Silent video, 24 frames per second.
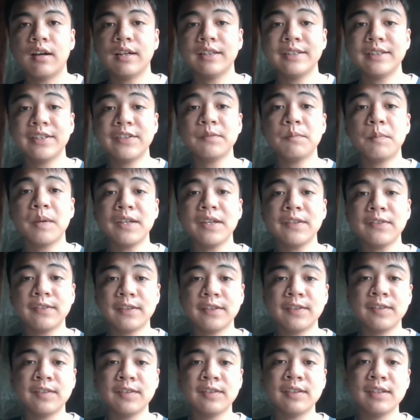On this
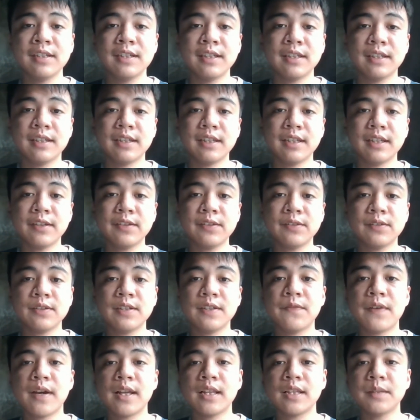basis, it is to
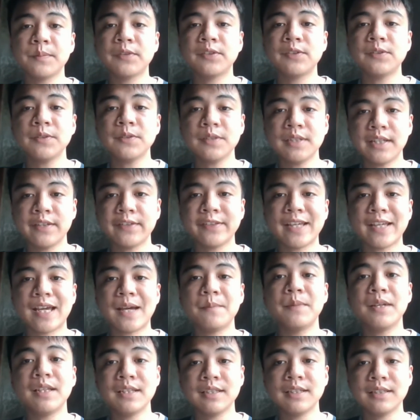develop students'
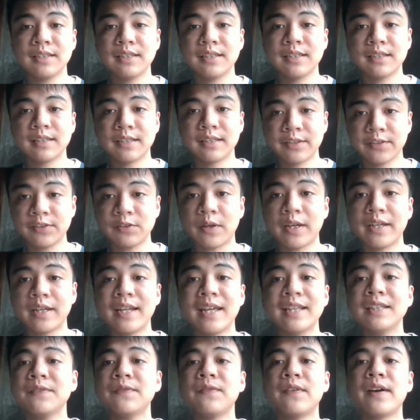abilities to
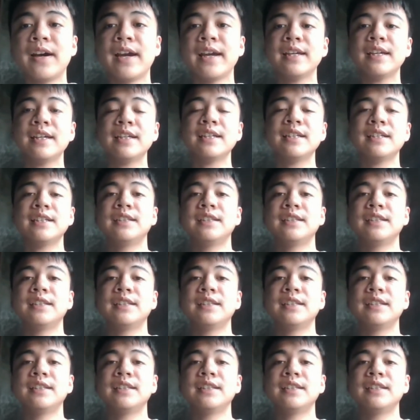identify